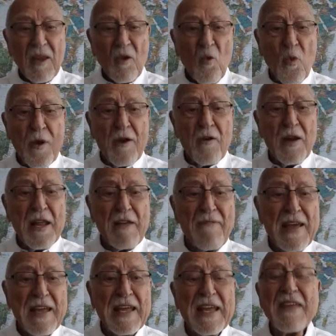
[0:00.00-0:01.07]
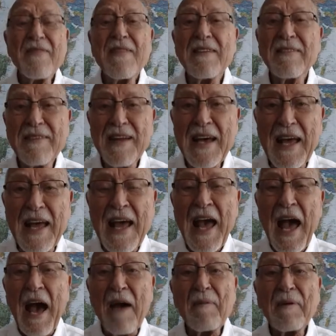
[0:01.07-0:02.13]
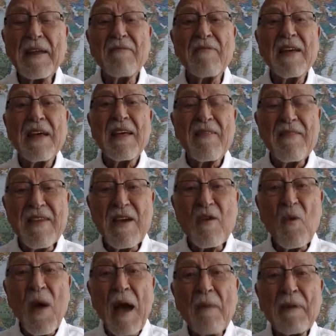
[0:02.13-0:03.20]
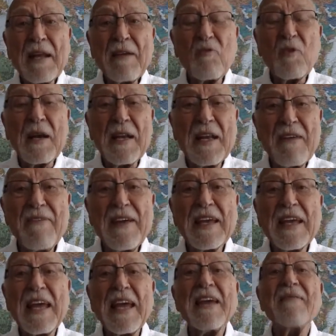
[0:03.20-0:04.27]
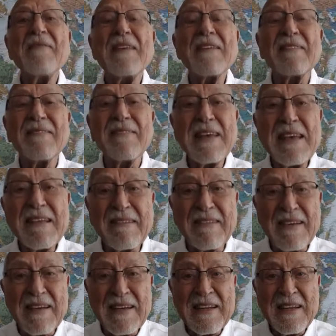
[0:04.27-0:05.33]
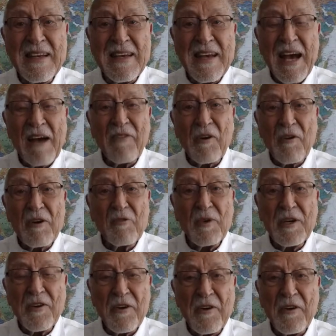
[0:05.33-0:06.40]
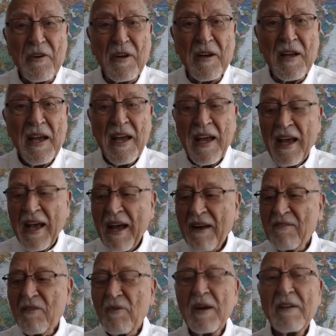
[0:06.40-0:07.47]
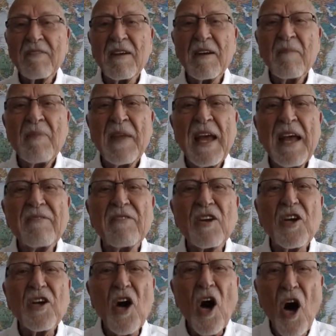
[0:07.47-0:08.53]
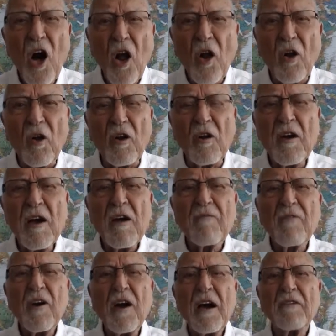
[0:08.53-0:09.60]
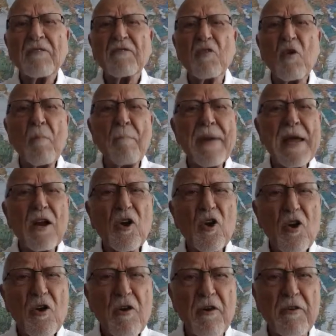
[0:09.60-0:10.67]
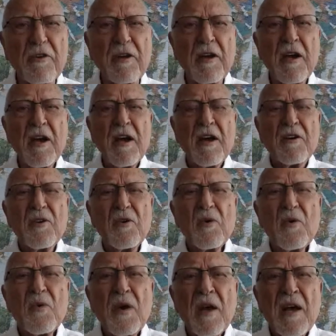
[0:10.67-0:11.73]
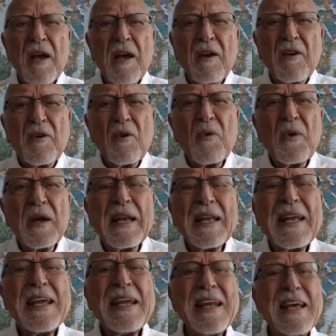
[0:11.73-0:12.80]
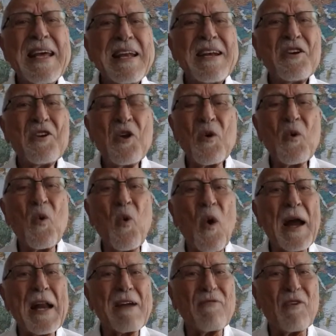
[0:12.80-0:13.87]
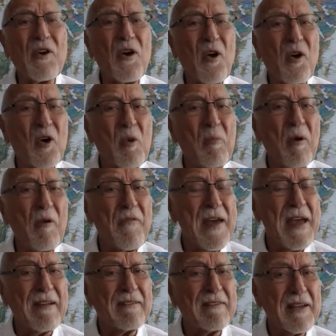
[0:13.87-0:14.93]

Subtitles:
we're living in this day. I believe we're living in the season of the Lord's return. And so it's a call for us to be alert, to to lean into whatever horrible things